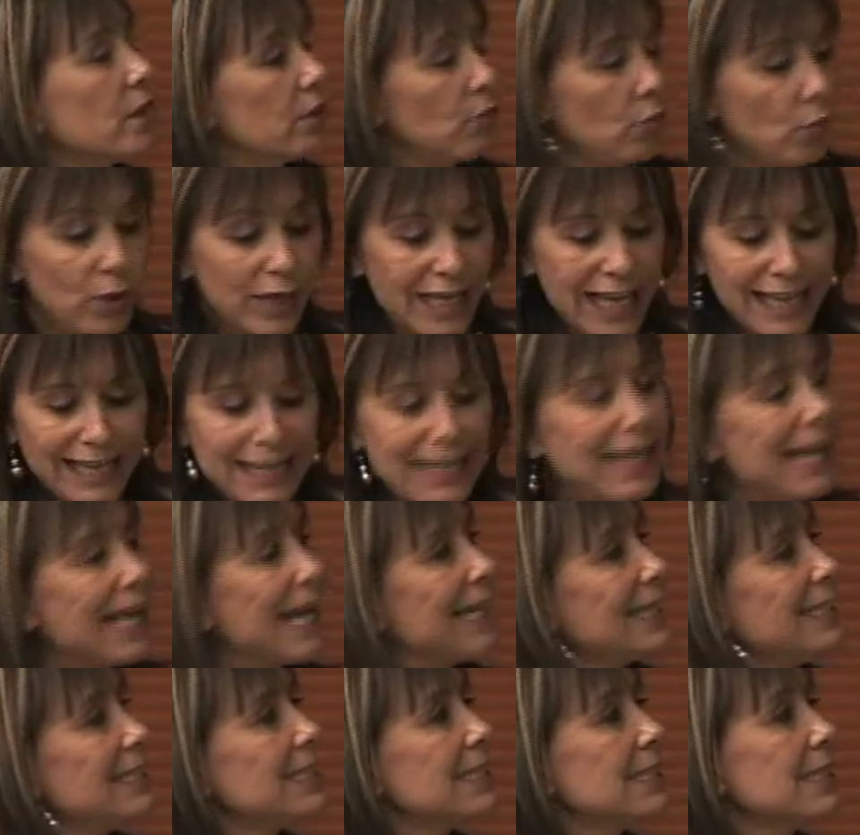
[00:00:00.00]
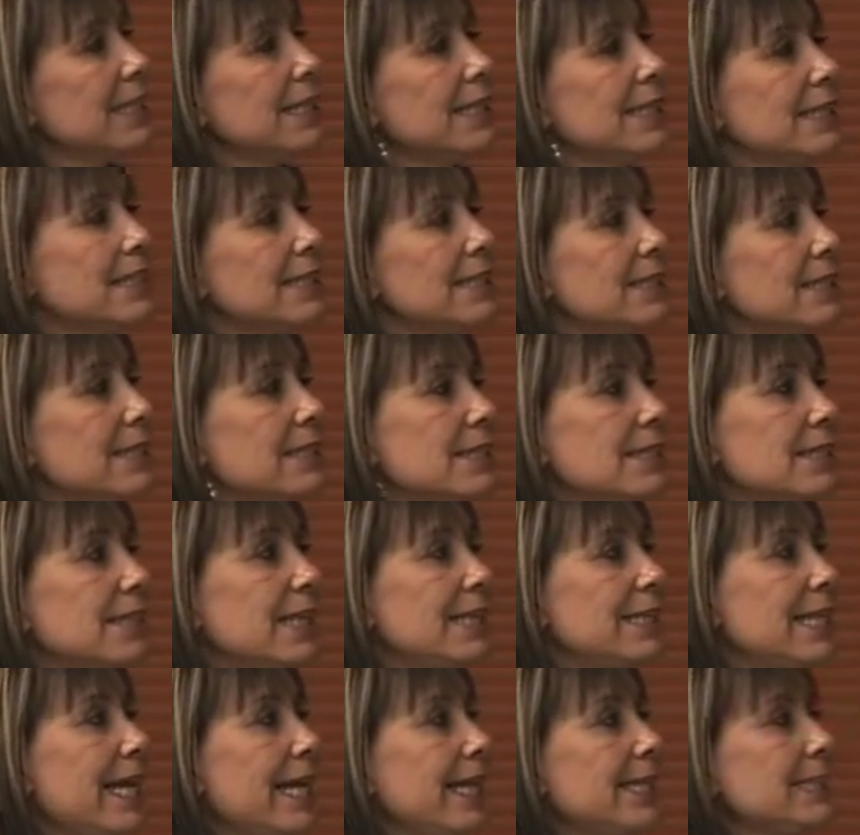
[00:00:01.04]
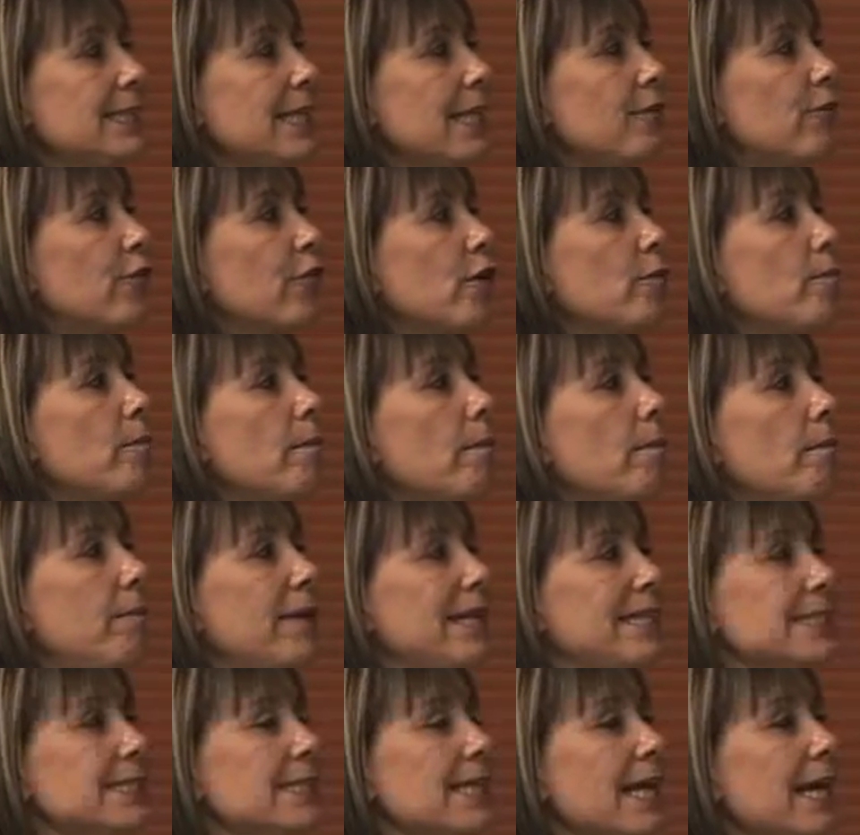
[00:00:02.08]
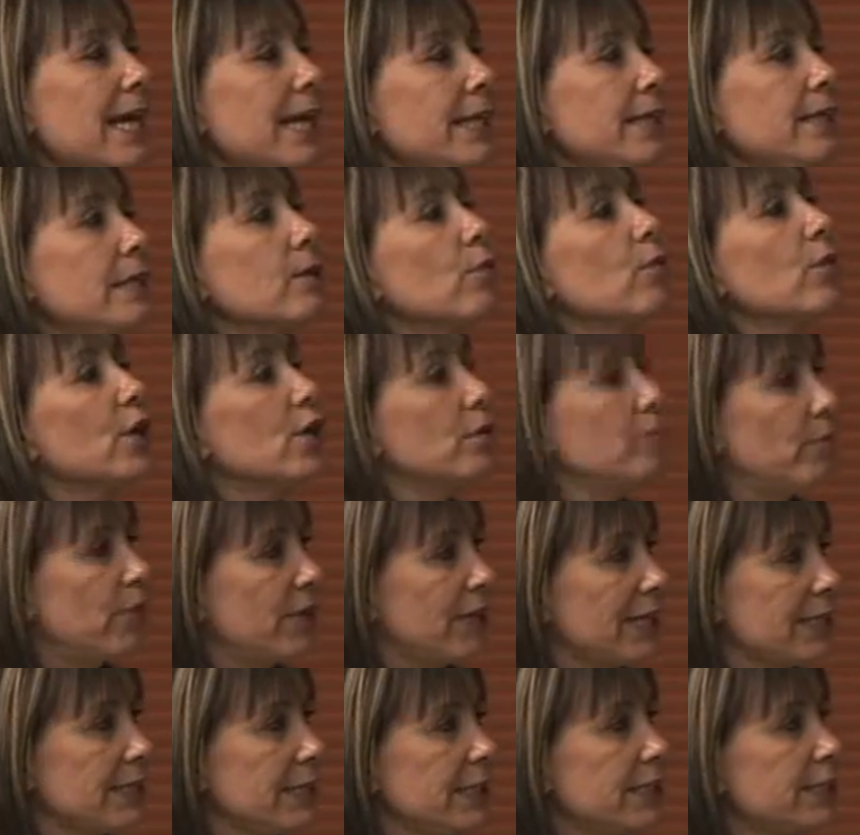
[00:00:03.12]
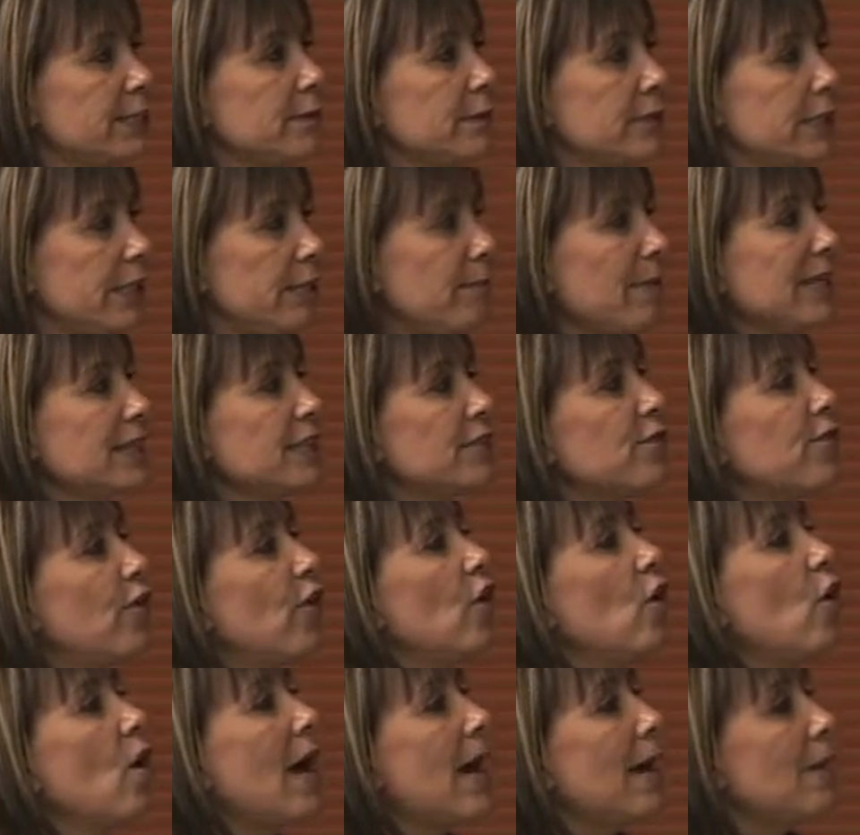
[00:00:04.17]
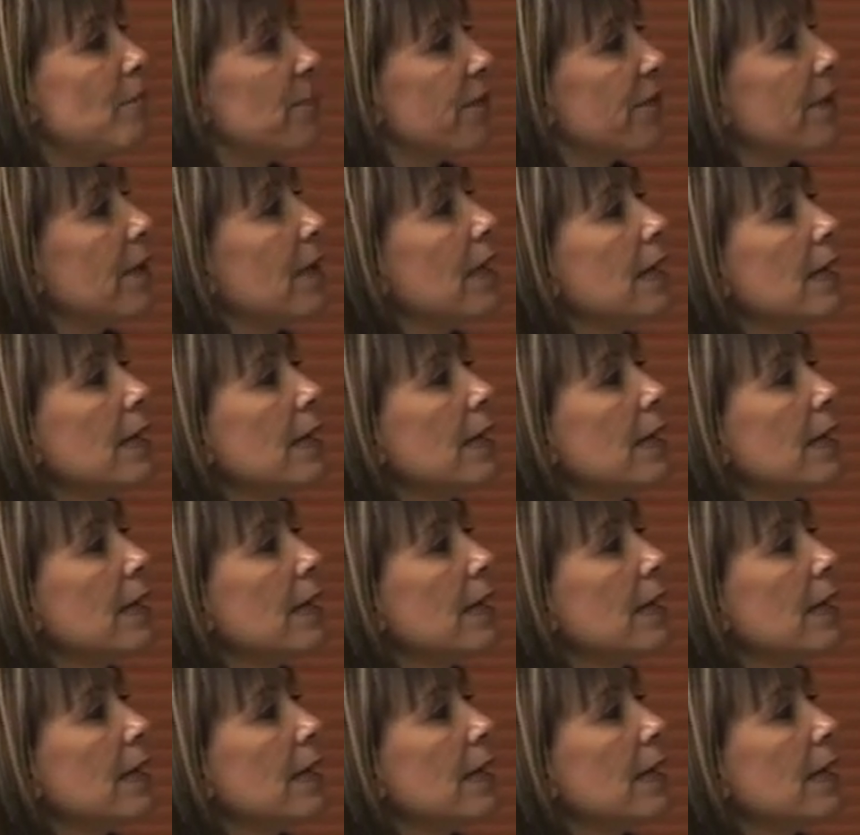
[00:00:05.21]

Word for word: We analyze the data from baseline, we compare at three months follow-up,